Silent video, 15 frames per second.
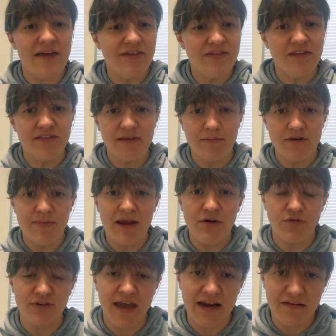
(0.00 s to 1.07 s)
I think that some
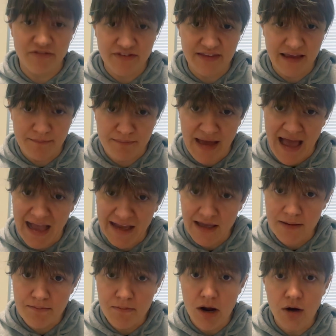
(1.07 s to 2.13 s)
debaters kind of sit back
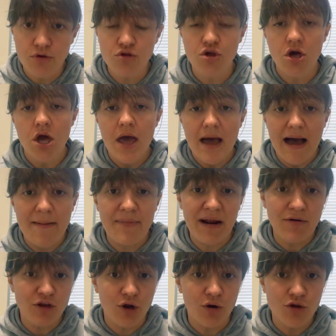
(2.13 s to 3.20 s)
in March, um, but I
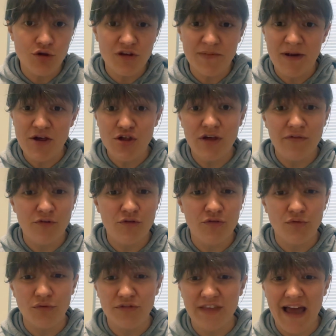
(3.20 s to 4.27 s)
would encourage you, especially for
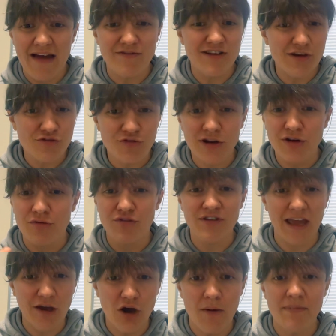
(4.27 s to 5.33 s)
schools that have district or
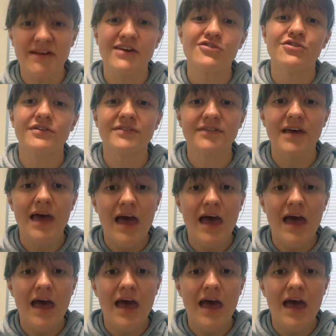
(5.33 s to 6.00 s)
state competitions,